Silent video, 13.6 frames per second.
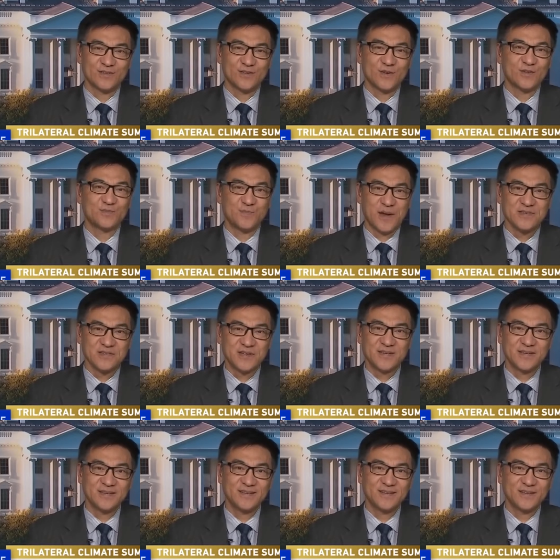it's
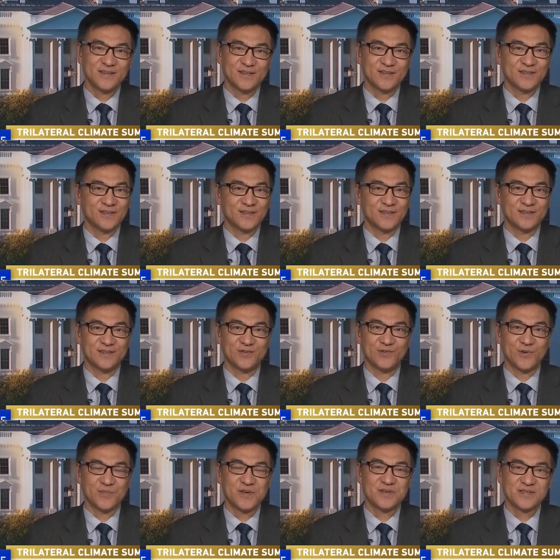basically the
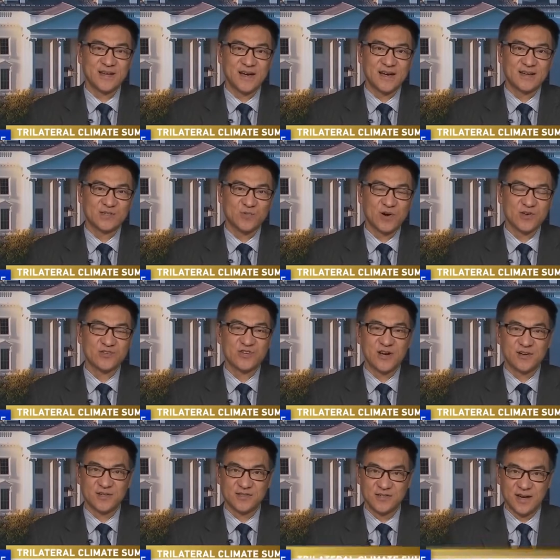European side as well as
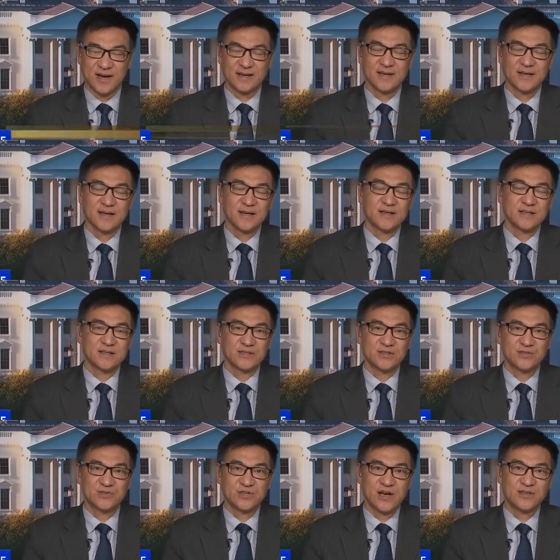China side
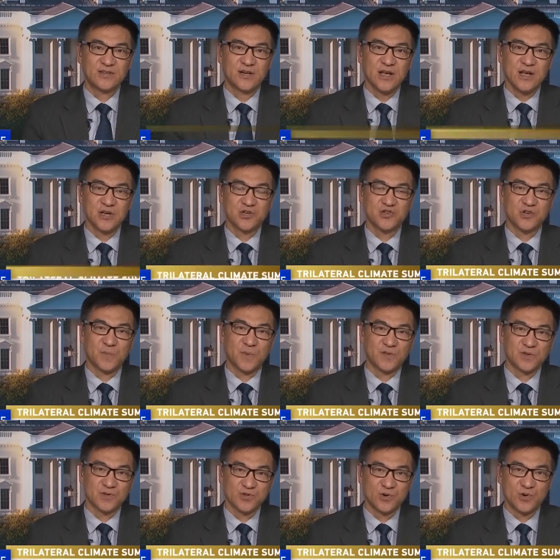to take the leadership in
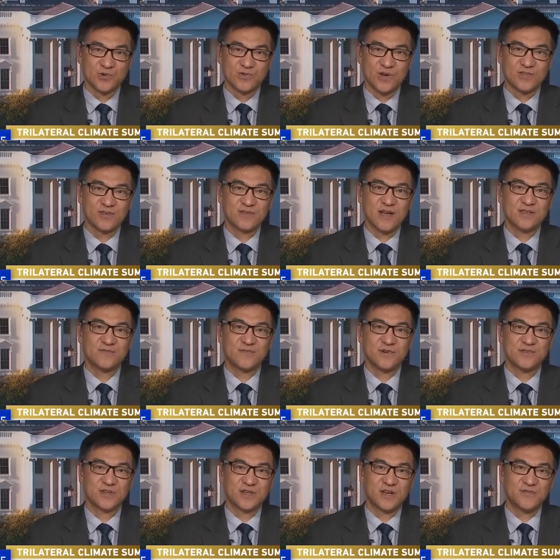this course. So I think that's very
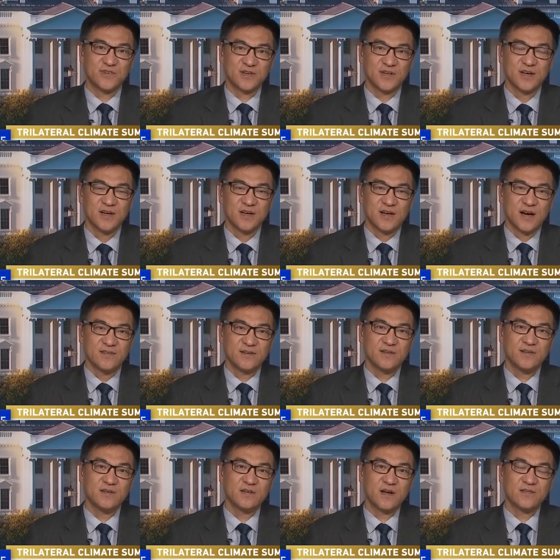significant.
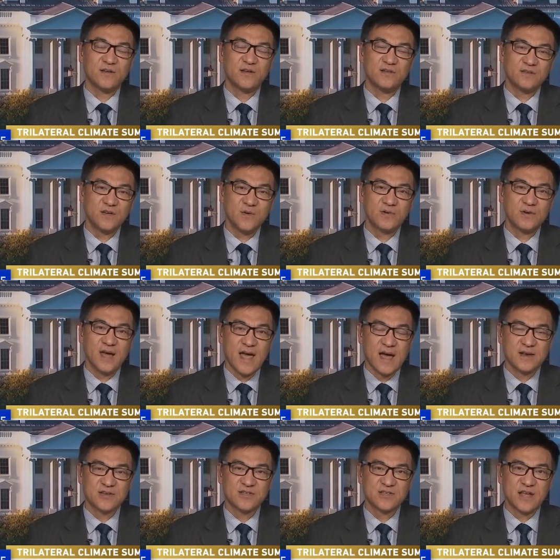Another thing I want to add
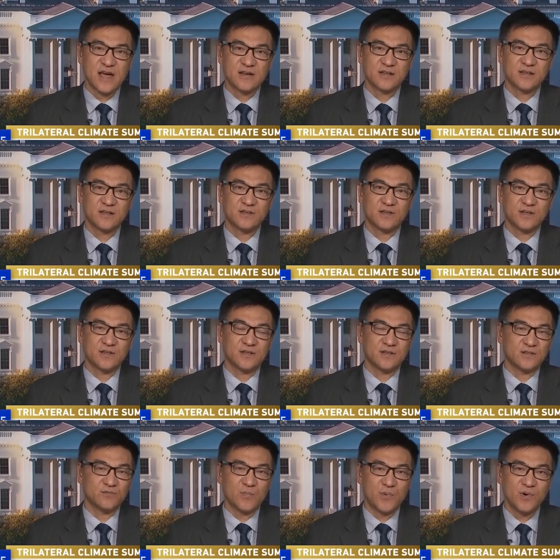is that
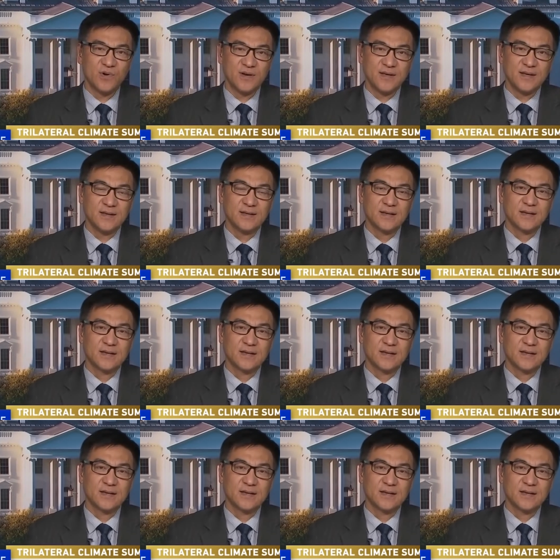reportedly,